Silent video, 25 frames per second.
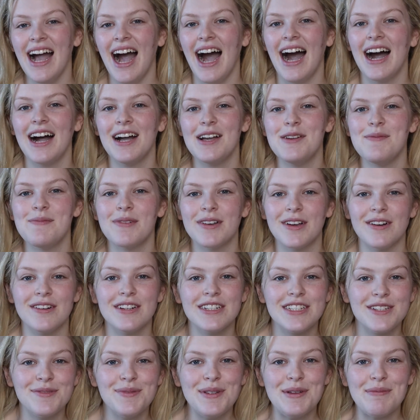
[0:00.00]
I'm
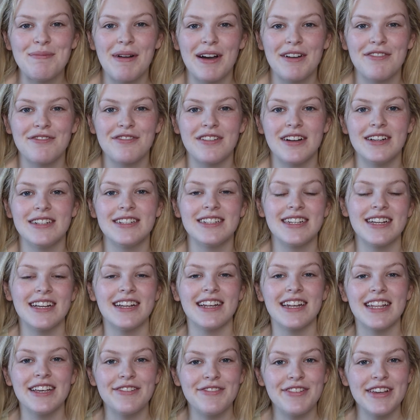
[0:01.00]
going to meet my friend
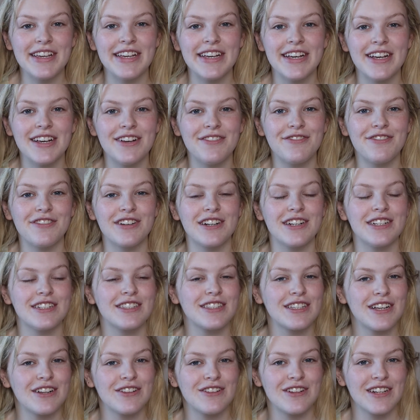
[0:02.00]
Olivia for a
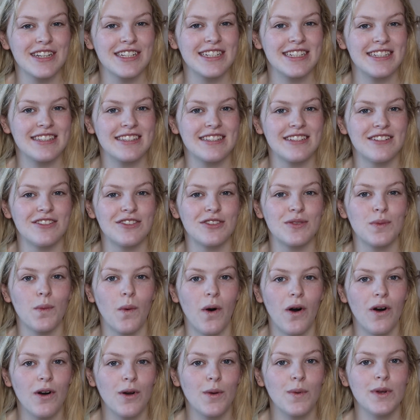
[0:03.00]
socially distanced
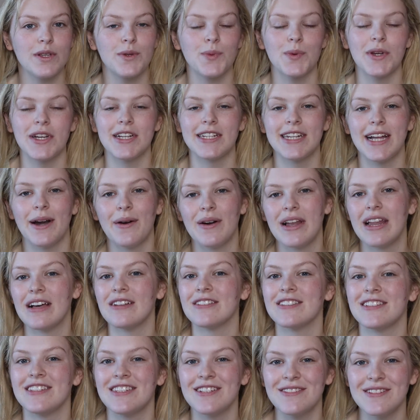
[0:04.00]
walk, which we are now
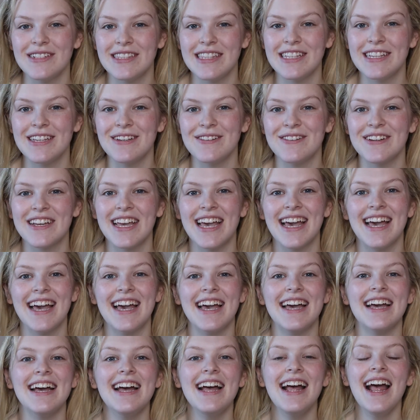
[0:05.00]
allowed to do in the
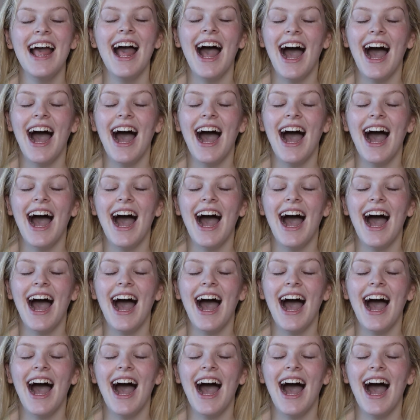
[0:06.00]
UK.